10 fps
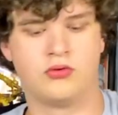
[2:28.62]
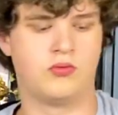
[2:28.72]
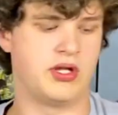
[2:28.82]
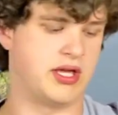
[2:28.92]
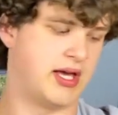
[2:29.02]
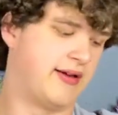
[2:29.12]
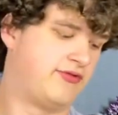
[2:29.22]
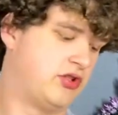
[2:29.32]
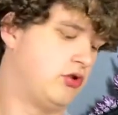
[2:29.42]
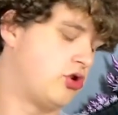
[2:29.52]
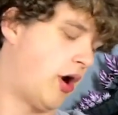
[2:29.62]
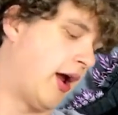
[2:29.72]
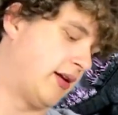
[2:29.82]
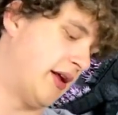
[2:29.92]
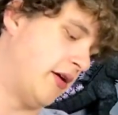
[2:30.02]
we have to
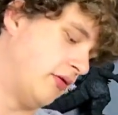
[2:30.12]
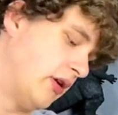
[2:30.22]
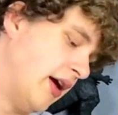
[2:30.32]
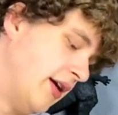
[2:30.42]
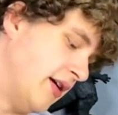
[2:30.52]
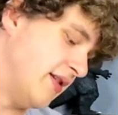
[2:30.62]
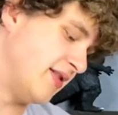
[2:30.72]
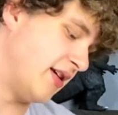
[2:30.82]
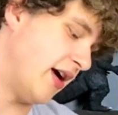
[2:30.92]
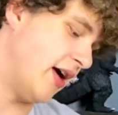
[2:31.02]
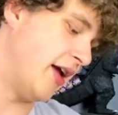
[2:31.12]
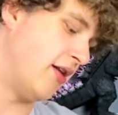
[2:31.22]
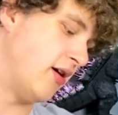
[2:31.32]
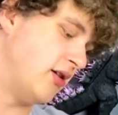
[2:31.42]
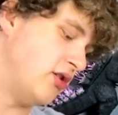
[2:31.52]
track down like a Sakai
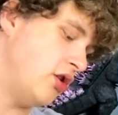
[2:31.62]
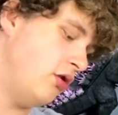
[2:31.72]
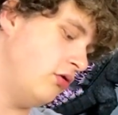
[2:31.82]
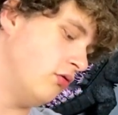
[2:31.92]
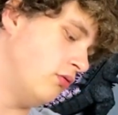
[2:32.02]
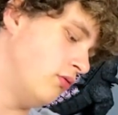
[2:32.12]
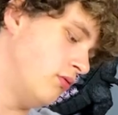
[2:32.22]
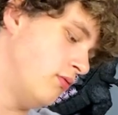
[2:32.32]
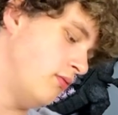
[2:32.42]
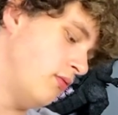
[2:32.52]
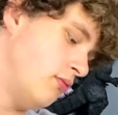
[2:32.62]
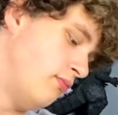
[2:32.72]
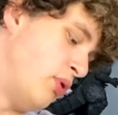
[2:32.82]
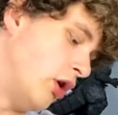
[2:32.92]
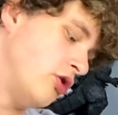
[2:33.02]
92.
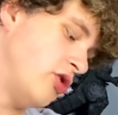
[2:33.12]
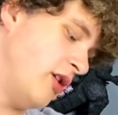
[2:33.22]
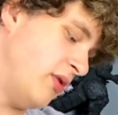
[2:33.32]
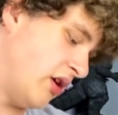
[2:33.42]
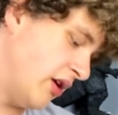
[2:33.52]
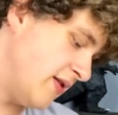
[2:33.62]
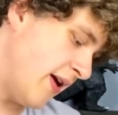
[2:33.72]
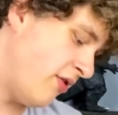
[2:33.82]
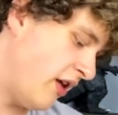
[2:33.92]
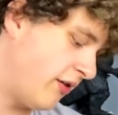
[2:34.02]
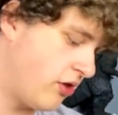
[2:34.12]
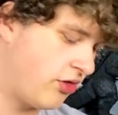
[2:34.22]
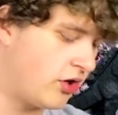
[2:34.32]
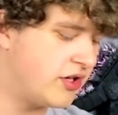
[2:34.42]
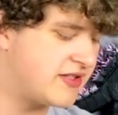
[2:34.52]
Partially because I think the
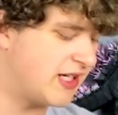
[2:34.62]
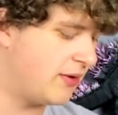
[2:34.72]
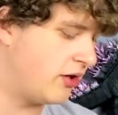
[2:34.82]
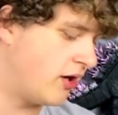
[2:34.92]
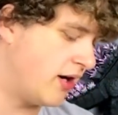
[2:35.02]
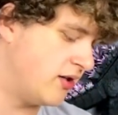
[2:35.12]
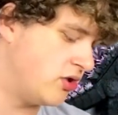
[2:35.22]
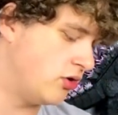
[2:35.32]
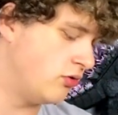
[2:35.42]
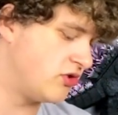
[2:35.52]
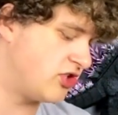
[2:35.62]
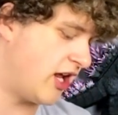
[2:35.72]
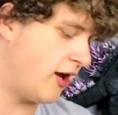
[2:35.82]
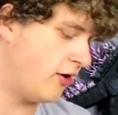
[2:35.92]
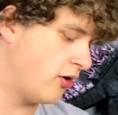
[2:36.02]
30cm 92
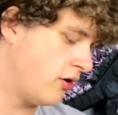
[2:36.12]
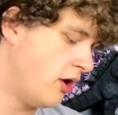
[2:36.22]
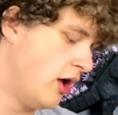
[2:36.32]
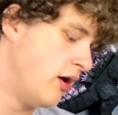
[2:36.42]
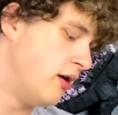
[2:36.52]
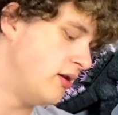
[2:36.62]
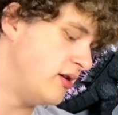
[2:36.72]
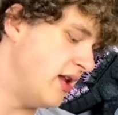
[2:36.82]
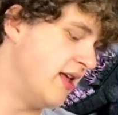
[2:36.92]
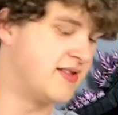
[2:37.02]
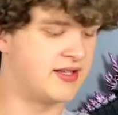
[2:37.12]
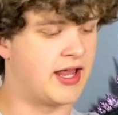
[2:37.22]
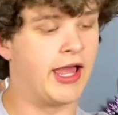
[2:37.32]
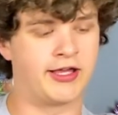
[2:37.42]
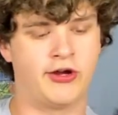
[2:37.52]
standard isn't
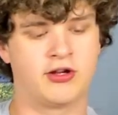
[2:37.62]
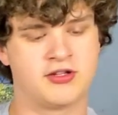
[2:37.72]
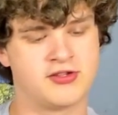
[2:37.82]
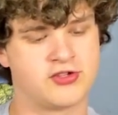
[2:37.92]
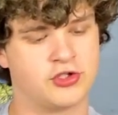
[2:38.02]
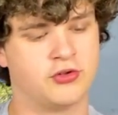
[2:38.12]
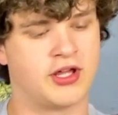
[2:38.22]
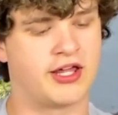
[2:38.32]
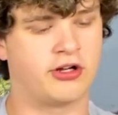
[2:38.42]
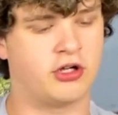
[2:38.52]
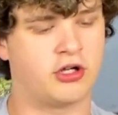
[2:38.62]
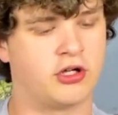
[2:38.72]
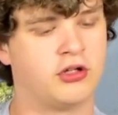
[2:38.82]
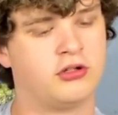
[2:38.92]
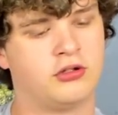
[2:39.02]
accurate to the suit at all.